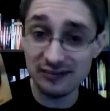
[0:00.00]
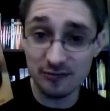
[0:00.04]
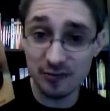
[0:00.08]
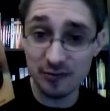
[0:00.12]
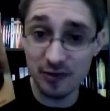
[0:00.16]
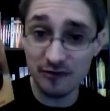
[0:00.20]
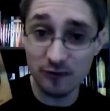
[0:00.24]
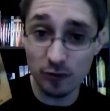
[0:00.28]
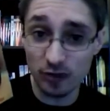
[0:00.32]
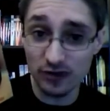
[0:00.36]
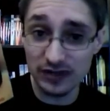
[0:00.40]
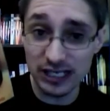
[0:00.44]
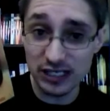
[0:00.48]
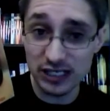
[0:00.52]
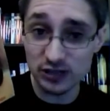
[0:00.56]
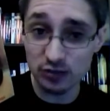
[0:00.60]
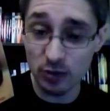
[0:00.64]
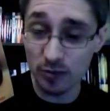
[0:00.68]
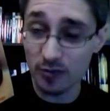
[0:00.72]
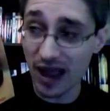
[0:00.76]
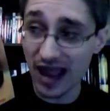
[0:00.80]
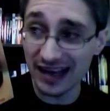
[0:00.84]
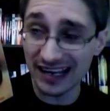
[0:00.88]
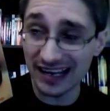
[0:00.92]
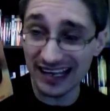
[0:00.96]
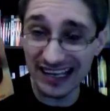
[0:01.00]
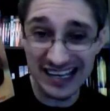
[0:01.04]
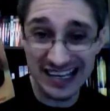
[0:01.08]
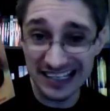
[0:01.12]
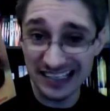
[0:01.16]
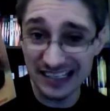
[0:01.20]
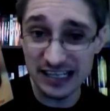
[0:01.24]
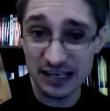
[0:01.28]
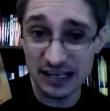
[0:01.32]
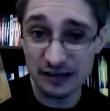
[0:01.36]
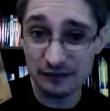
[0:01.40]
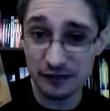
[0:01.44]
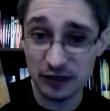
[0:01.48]
even before these were back
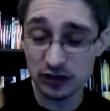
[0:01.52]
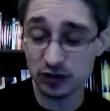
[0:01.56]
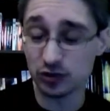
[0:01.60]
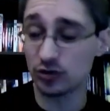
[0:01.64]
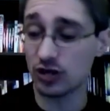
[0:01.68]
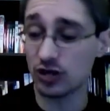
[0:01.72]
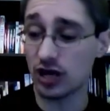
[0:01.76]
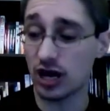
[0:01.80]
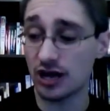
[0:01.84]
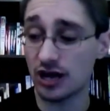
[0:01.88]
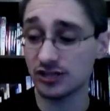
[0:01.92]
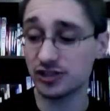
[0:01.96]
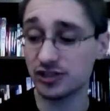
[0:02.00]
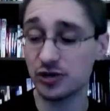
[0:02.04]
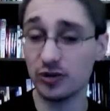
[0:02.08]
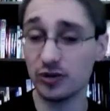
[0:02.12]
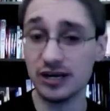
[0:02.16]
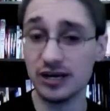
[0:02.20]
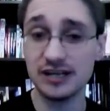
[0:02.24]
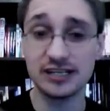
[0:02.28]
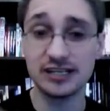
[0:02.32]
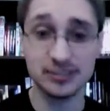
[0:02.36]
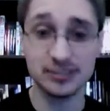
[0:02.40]
in the official continuity,